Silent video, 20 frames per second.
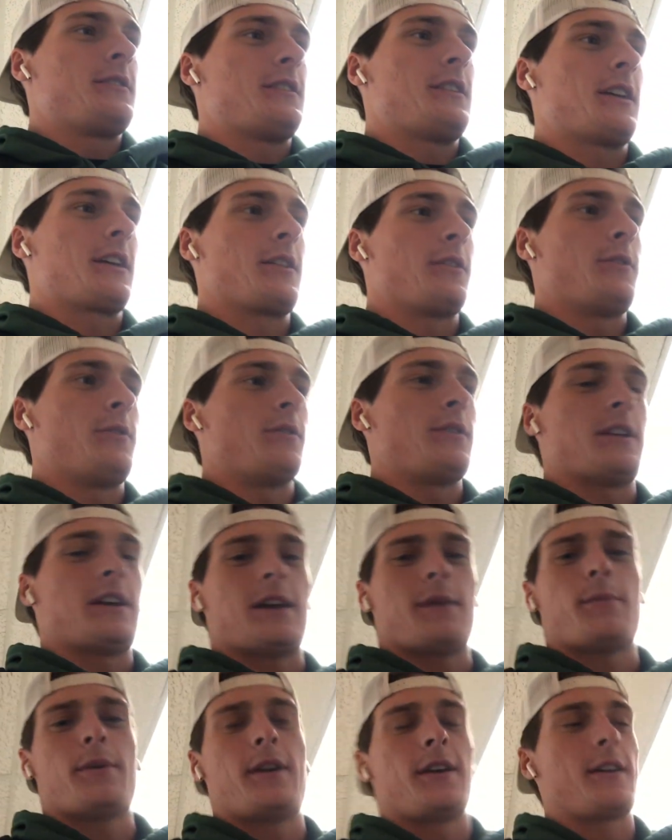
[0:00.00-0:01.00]
take a little
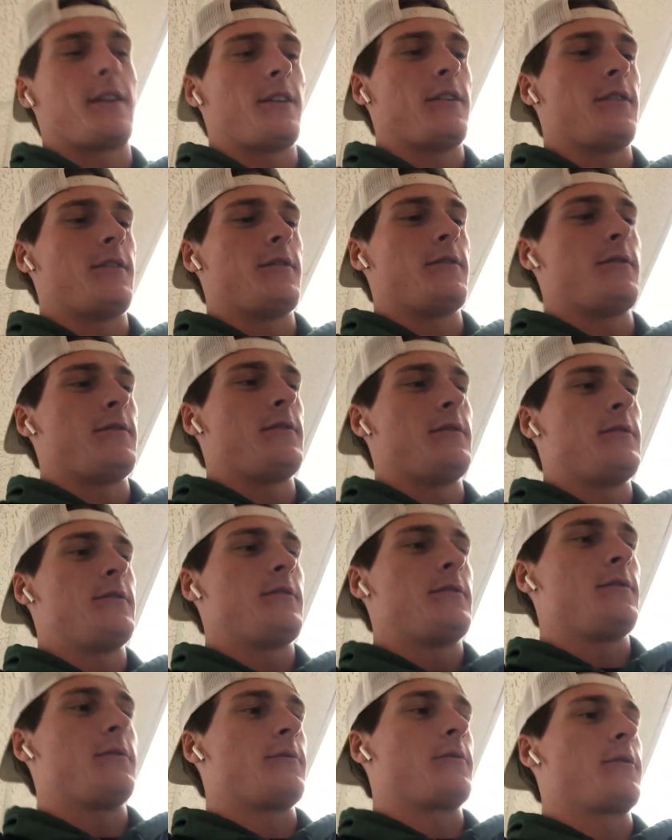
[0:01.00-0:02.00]
nap, hang out,
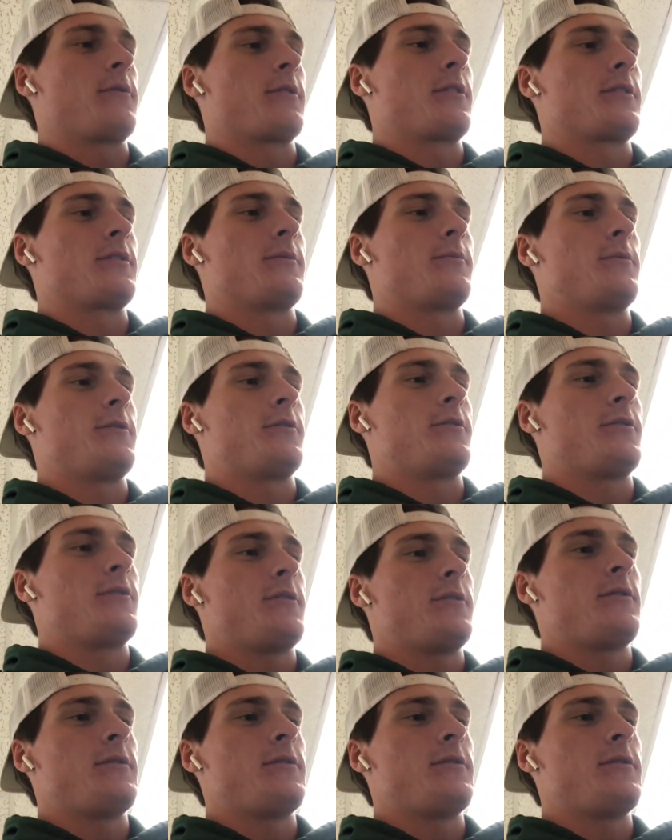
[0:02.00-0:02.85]
then we'll go get some lunch.